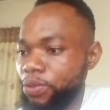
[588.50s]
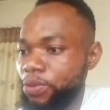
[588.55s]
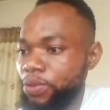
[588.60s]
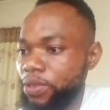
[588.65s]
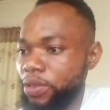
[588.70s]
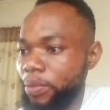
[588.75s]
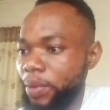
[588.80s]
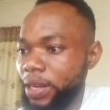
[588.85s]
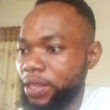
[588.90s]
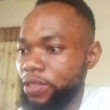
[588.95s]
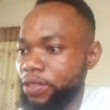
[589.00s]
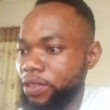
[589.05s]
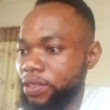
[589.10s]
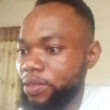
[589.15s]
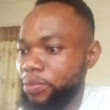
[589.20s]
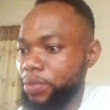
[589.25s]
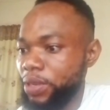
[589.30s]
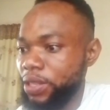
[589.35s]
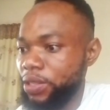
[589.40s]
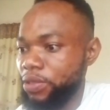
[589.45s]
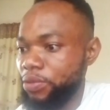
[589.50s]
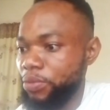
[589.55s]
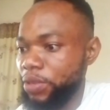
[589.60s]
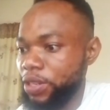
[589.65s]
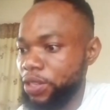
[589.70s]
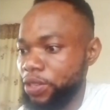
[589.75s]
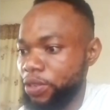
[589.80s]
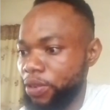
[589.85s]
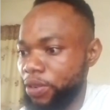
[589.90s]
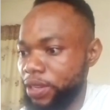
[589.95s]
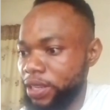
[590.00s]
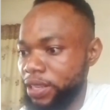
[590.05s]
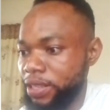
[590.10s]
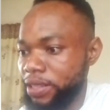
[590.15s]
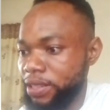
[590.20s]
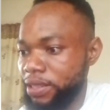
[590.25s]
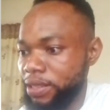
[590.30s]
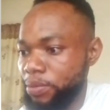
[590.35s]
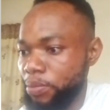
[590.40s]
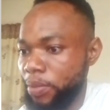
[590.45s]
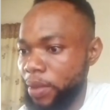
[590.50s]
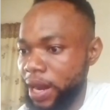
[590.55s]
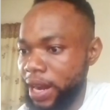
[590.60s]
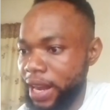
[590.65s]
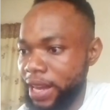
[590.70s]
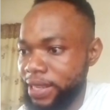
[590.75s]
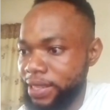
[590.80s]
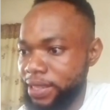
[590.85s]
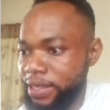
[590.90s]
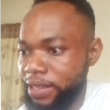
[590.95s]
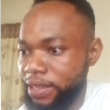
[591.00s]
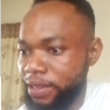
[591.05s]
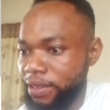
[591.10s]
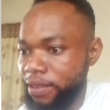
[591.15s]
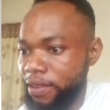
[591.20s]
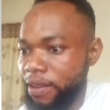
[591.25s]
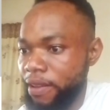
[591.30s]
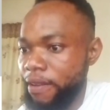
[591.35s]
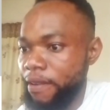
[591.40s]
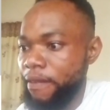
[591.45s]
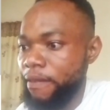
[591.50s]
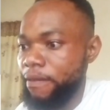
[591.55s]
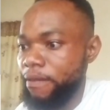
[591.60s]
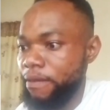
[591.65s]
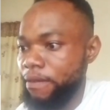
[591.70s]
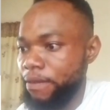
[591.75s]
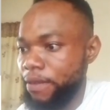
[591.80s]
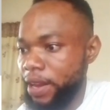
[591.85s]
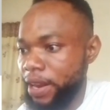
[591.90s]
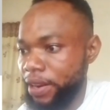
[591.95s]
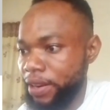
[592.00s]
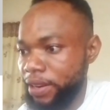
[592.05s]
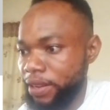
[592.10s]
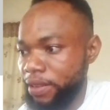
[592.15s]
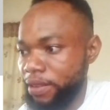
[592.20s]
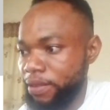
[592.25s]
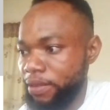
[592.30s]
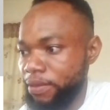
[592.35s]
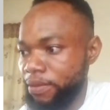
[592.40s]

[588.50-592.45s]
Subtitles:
do some adjustment to make sure it is balancing very,